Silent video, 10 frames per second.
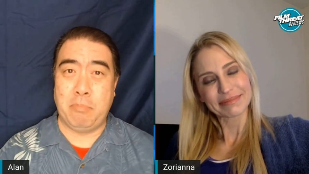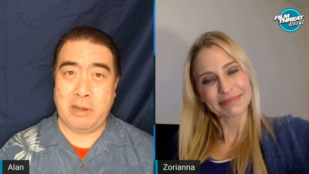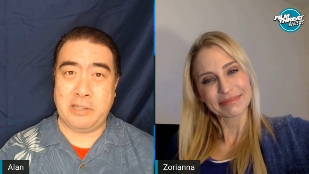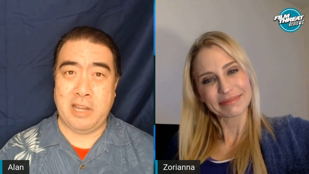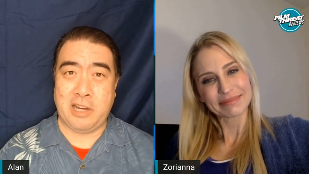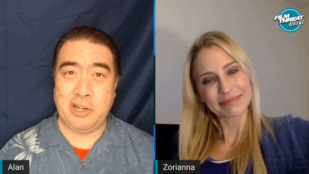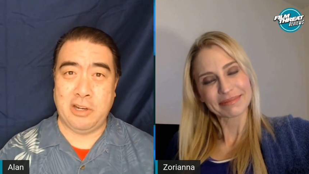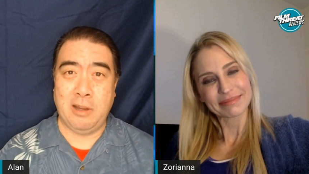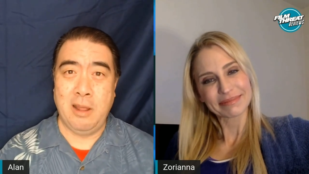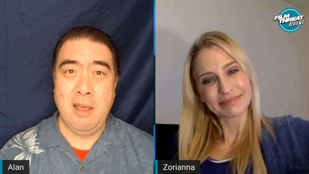Speaker 1: brick
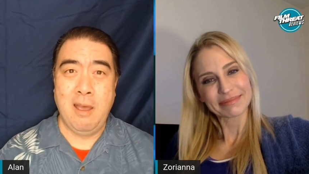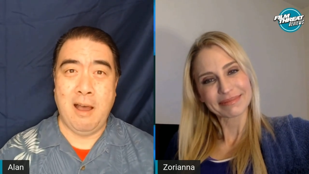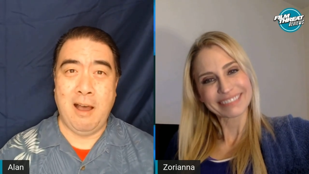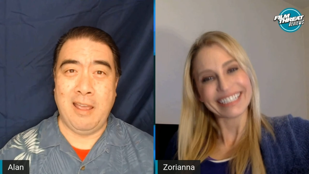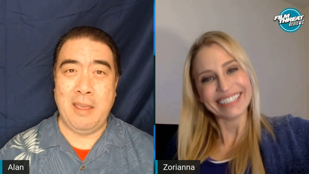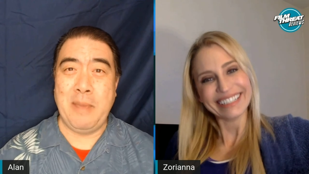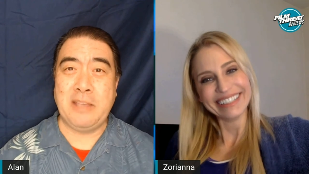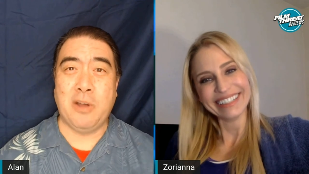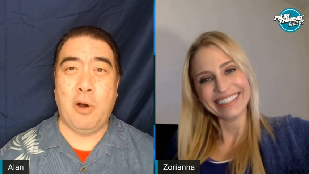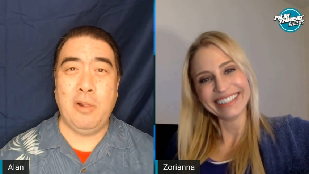section, it makes
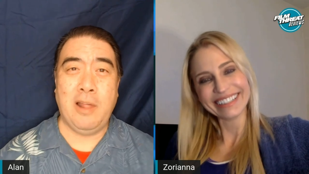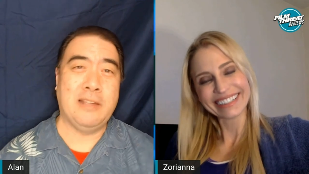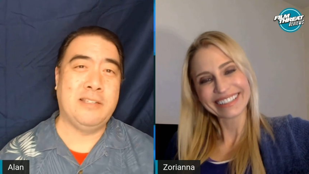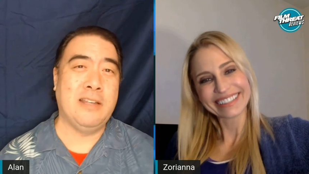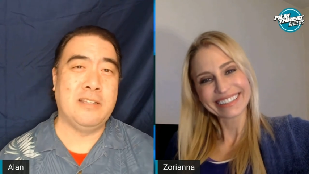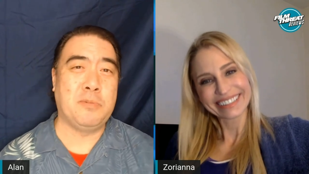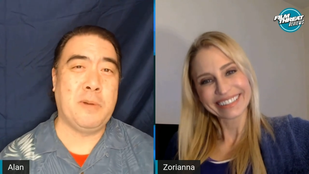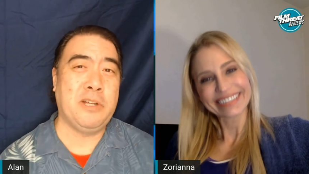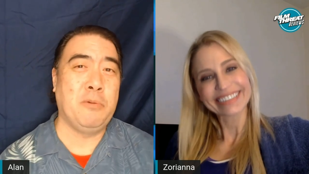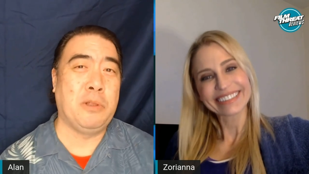a whole lot of sense,
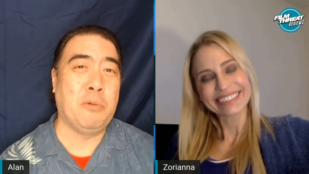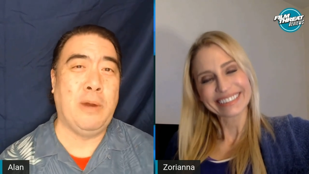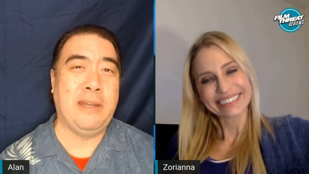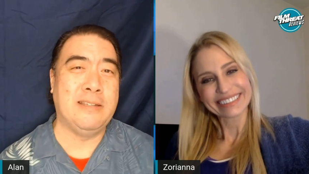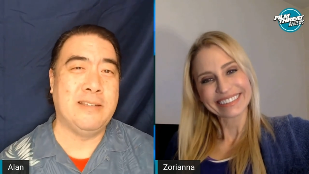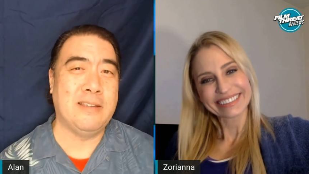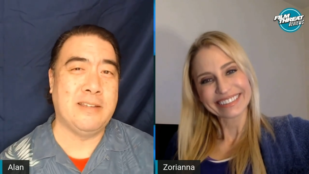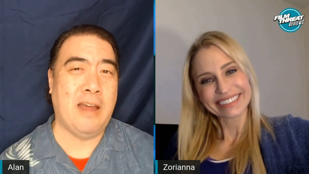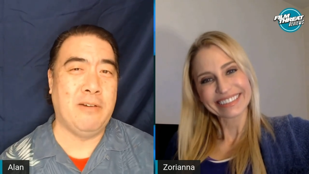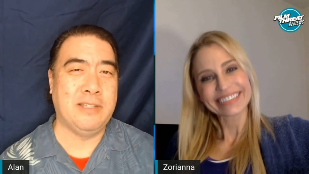especially with what he says and
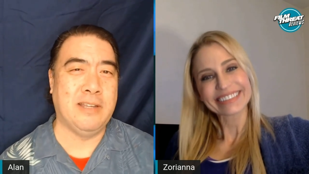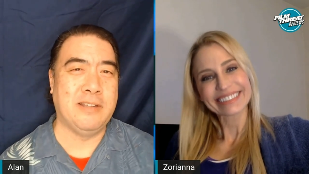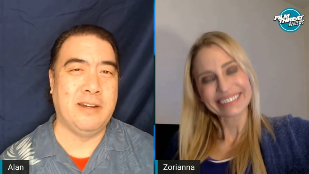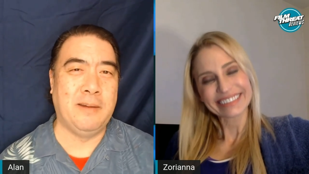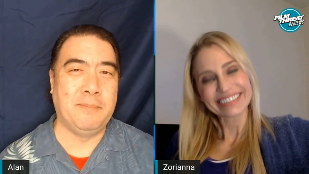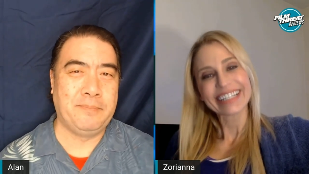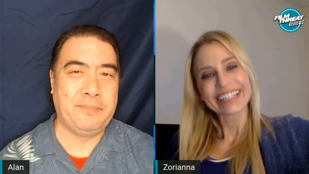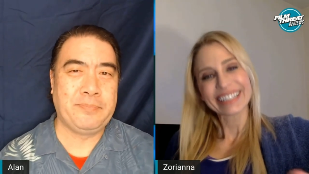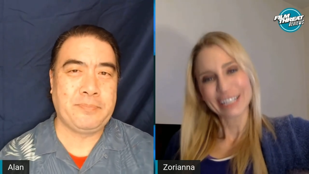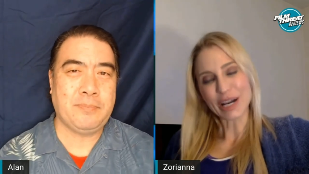how he sets it up.
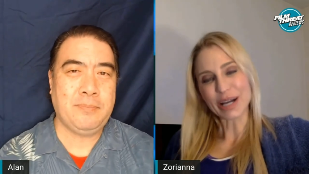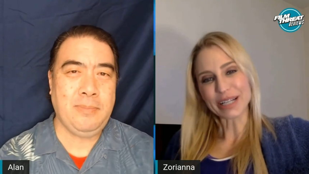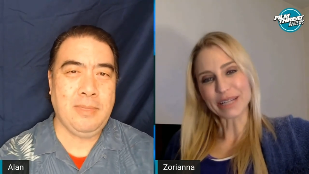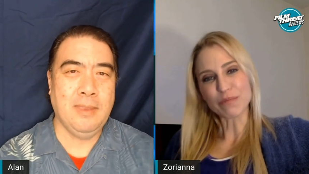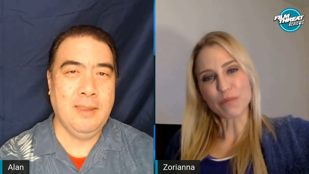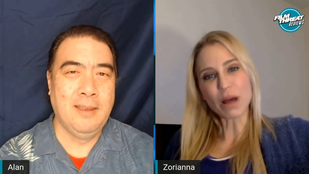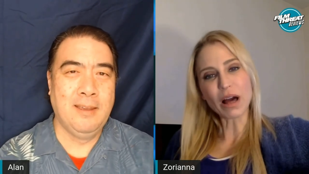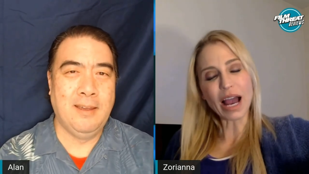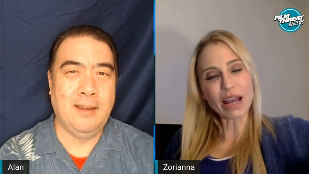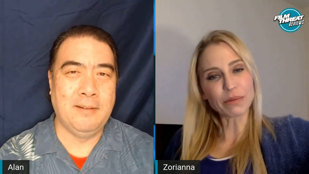
Speaker 2: Got it. Well,
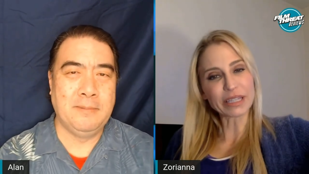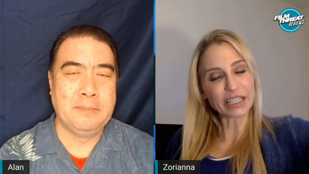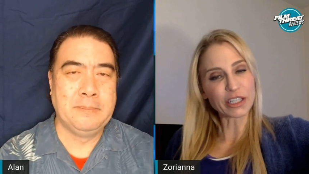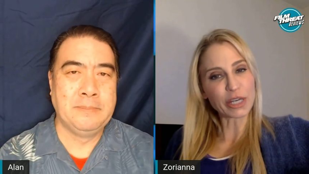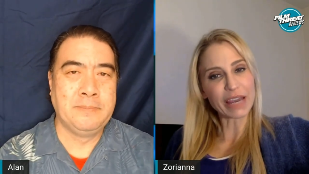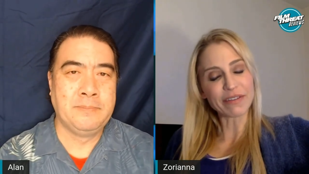I would think you gave